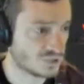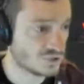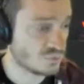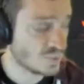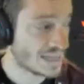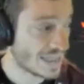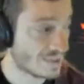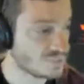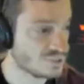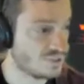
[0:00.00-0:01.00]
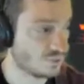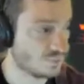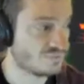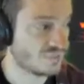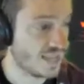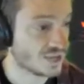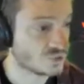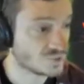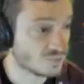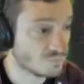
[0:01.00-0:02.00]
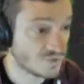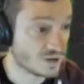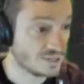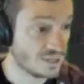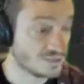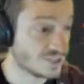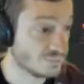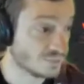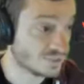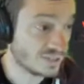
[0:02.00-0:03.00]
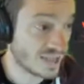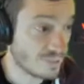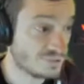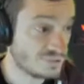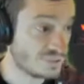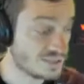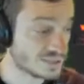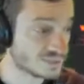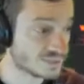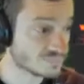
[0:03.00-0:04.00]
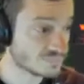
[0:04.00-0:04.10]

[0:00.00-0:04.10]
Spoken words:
And so what happened here with flash was something very similar that happened to disk,